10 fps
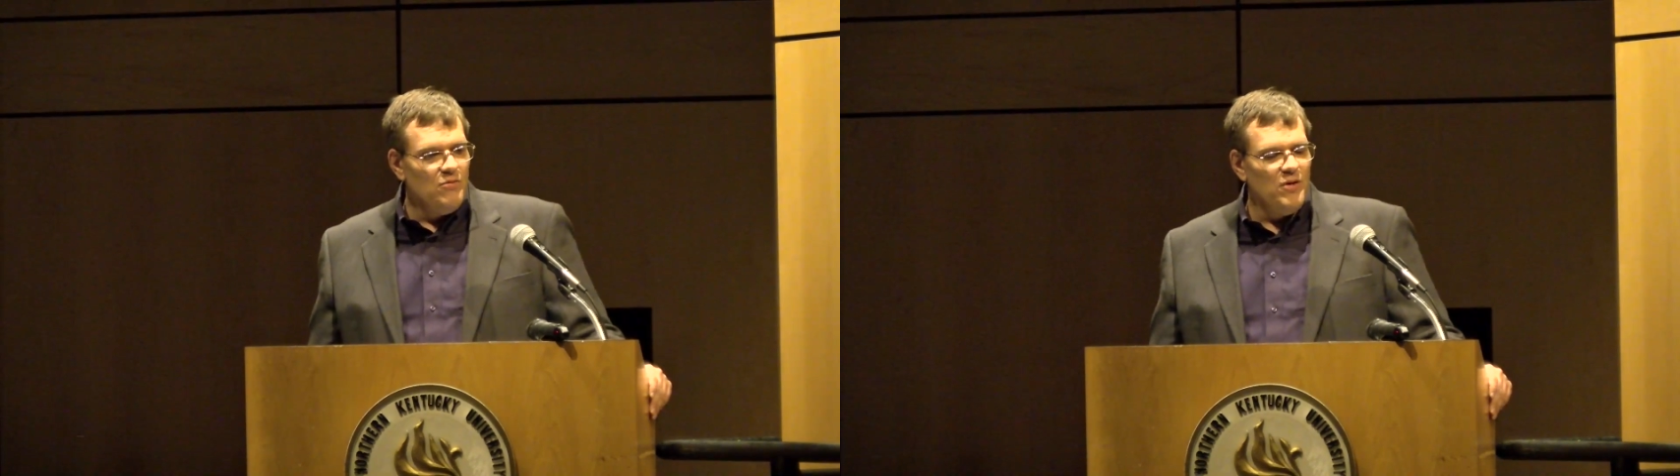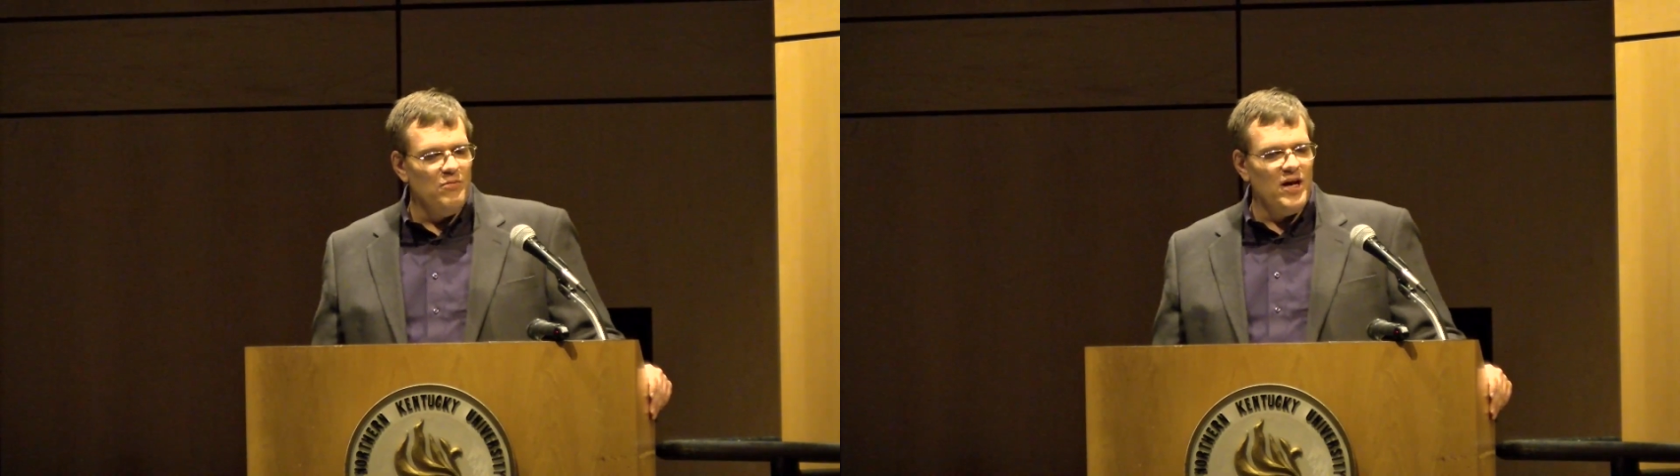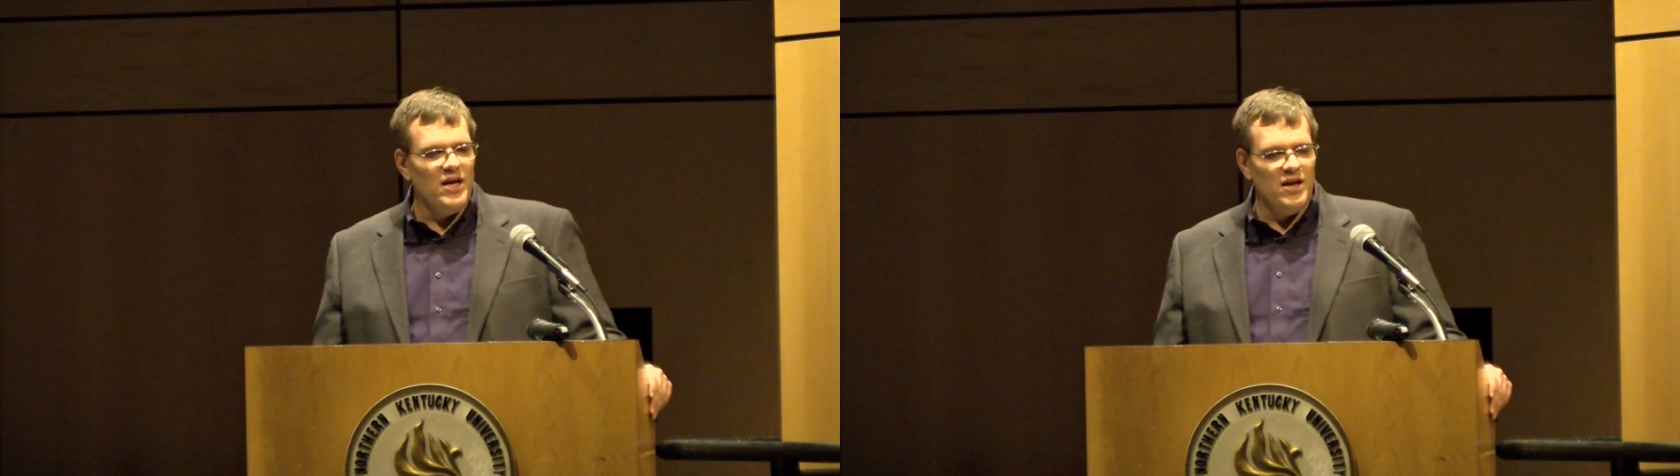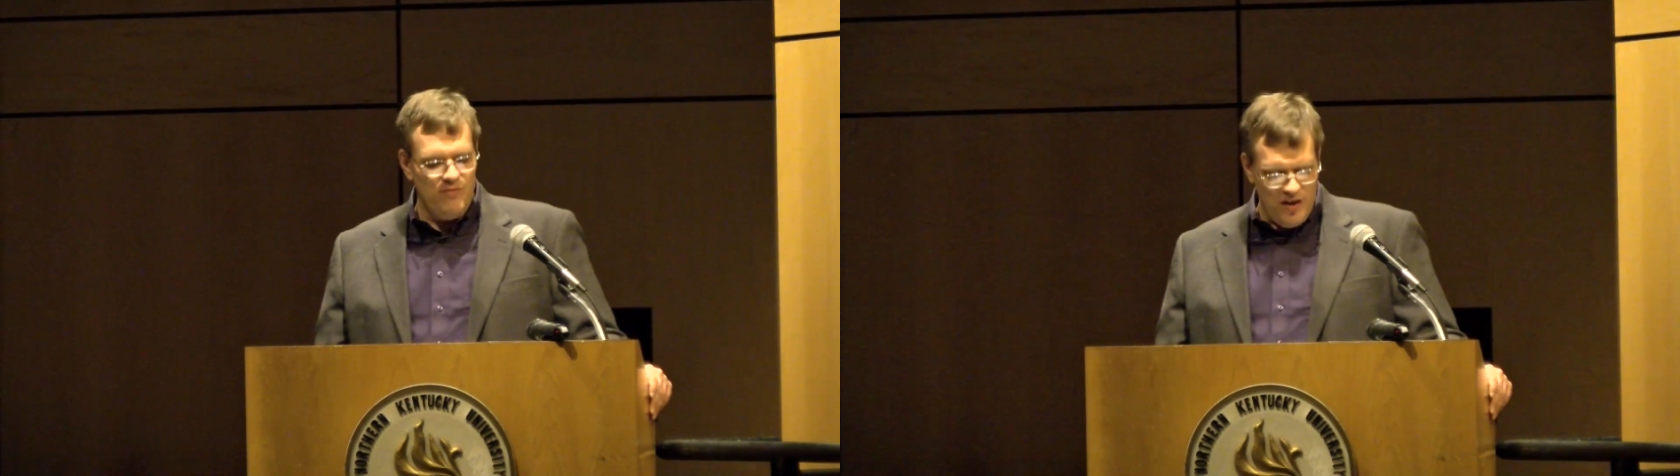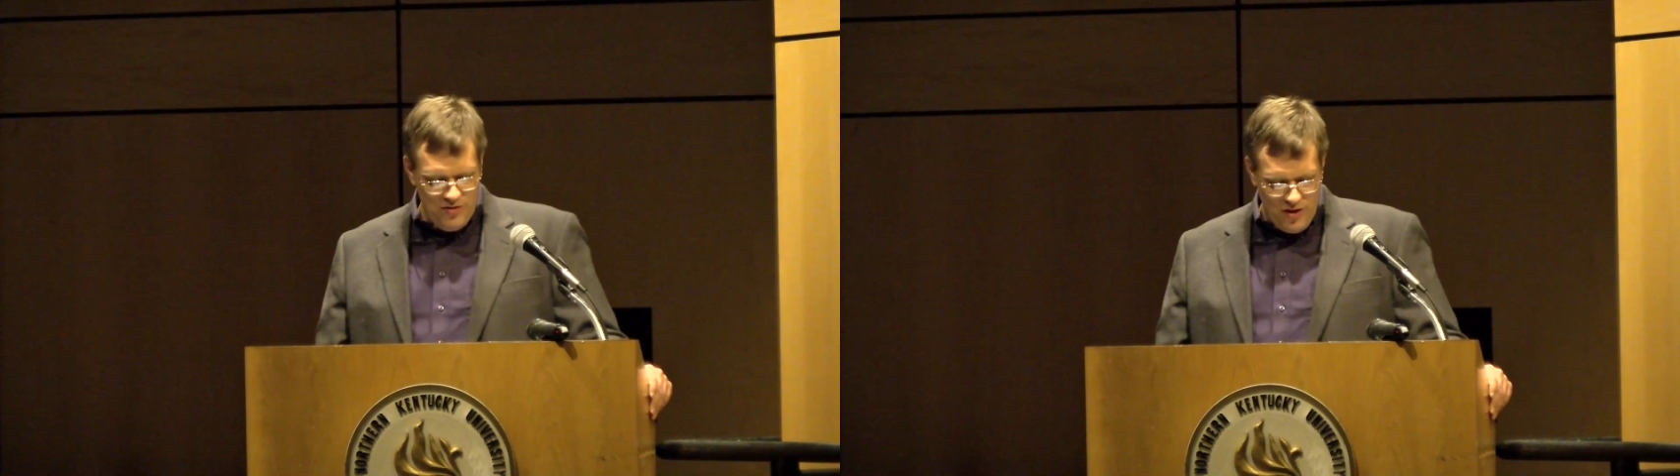but many of
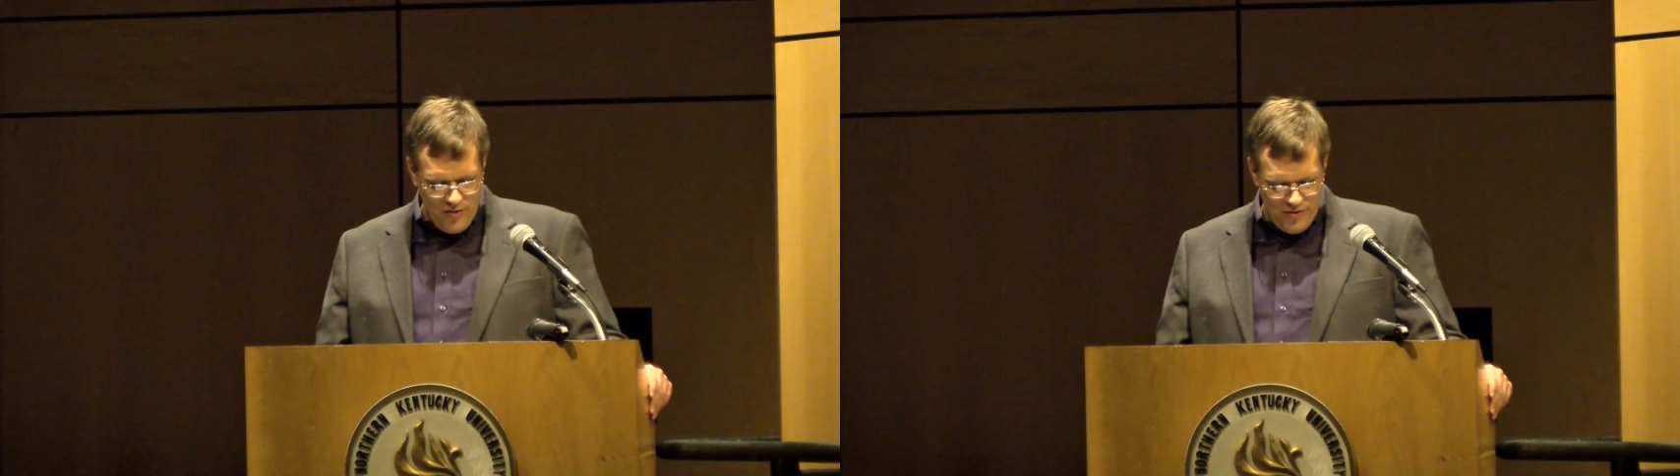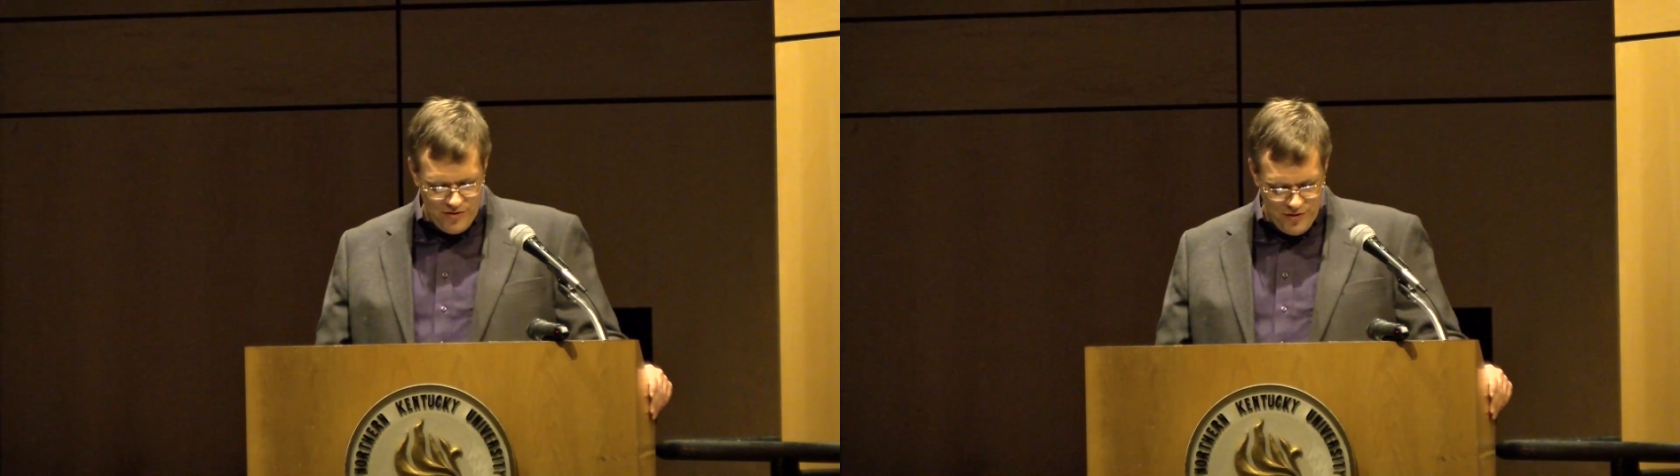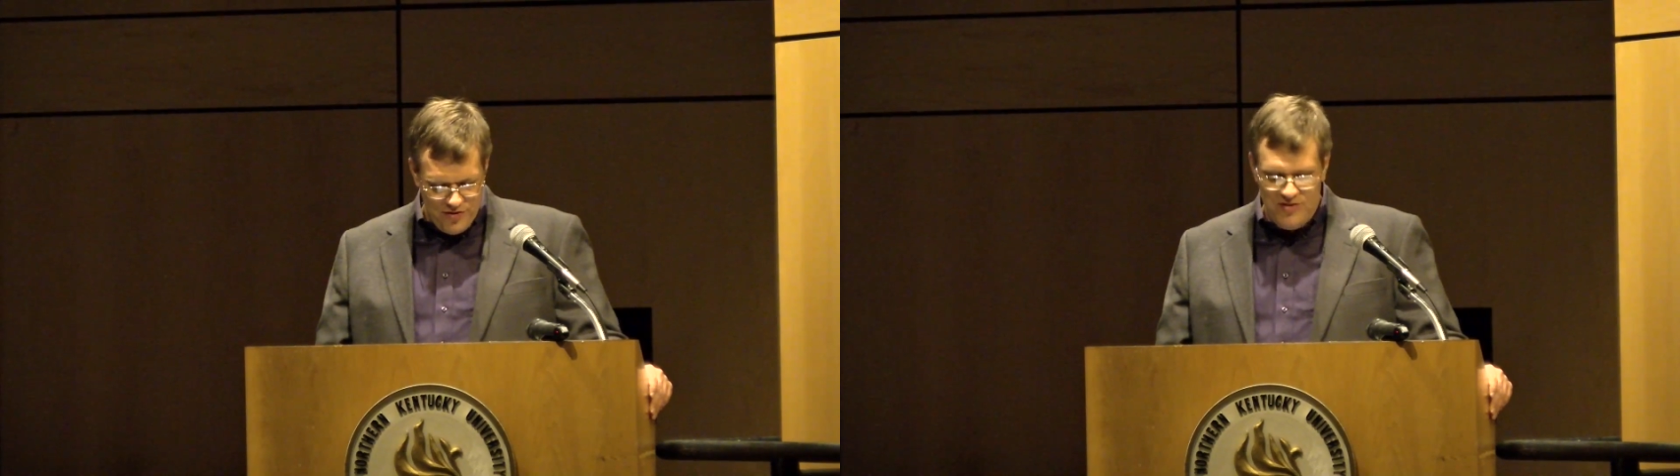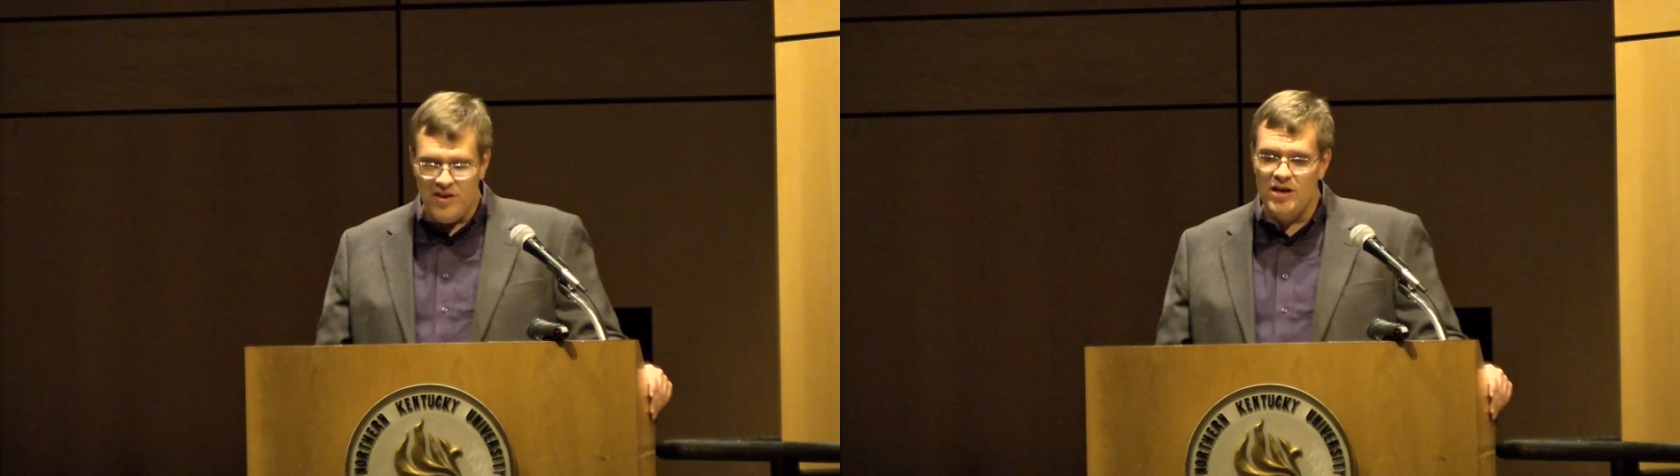these officers